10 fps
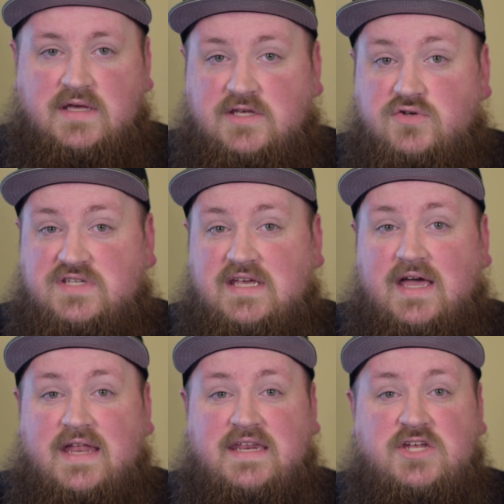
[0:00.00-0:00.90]
Using
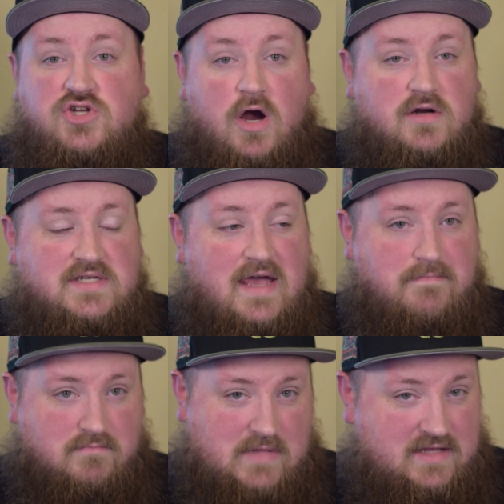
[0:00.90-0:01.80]
a niche
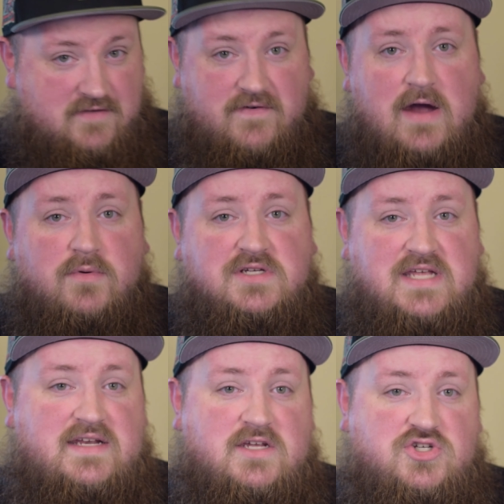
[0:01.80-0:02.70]
archetype, like the fireworks
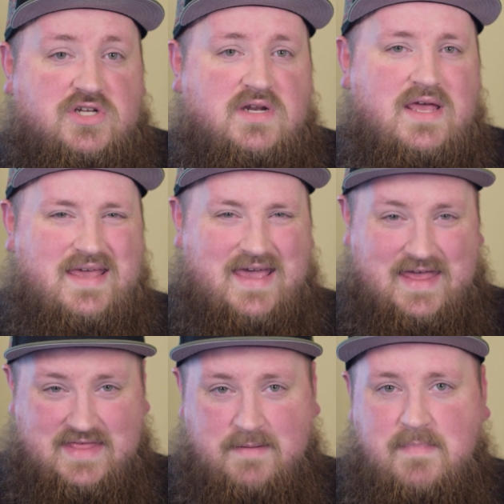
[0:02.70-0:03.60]
technician,
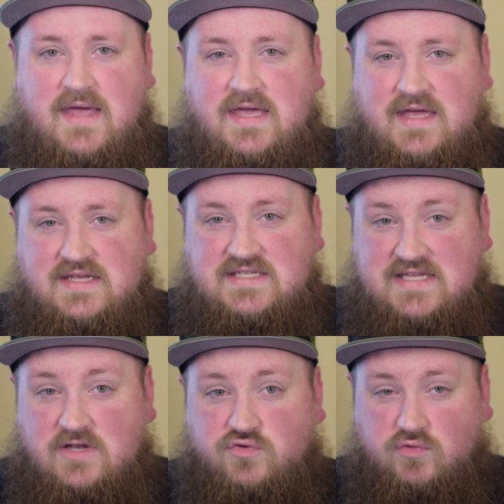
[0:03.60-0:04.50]
and then making it
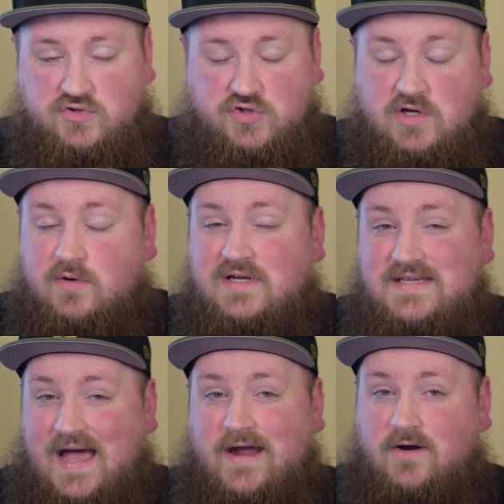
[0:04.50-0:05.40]
central to your
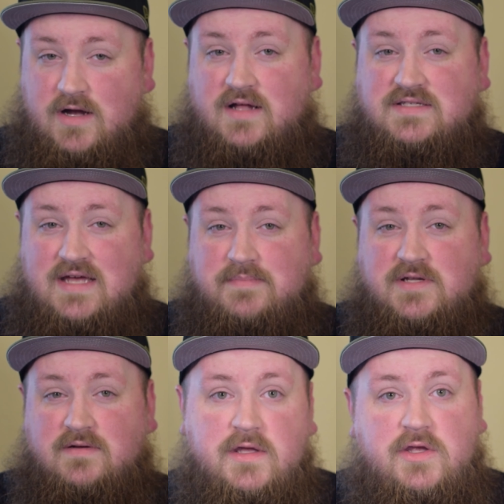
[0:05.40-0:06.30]
entire concept.